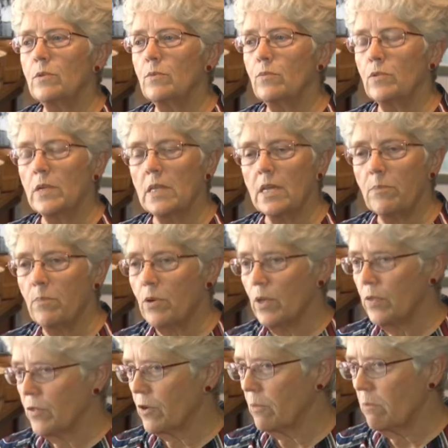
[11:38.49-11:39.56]
really
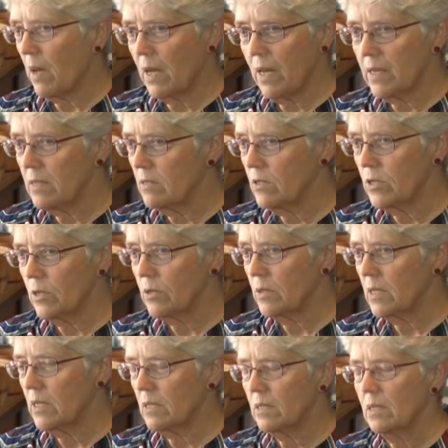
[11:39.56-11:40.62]
put their mind to
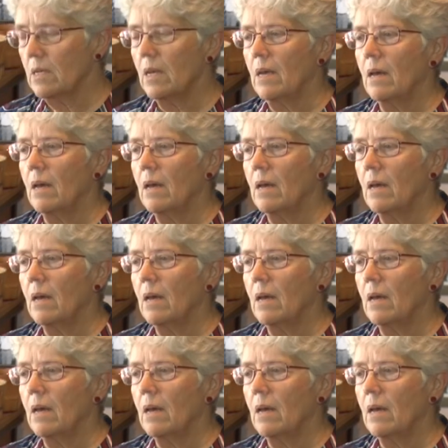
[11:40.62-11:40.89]
it.